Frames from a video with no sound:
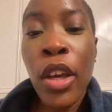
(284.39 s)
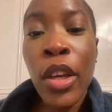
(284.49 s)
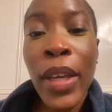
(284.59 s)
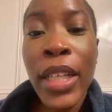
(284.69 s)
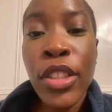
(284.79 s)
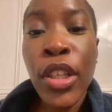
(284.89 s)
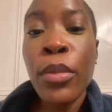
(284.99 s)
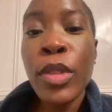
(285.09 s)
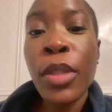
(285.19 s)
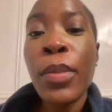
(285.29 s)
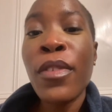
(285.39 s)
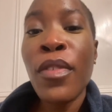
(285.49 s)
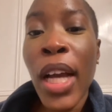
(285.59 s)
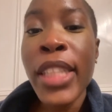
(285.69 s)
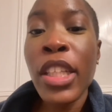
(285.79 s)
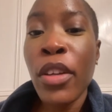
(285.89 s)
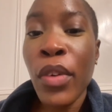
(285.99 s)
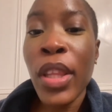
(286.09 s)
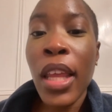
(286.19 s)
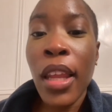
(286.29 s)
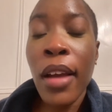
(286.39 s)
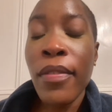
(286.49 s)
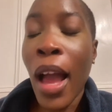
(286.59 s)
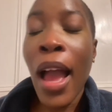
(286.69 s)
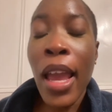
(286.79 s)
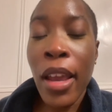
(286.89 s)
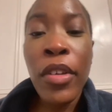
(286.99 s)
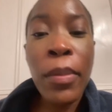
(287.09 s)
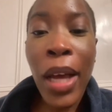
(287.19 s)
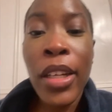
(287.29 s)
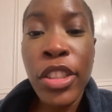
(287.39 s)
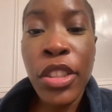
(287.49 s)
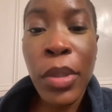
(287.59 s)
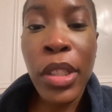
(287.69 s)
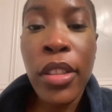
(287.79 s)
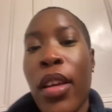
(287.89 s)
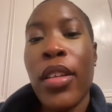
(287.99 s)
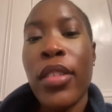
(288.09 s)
who is going to be fighting for their life at every banishment.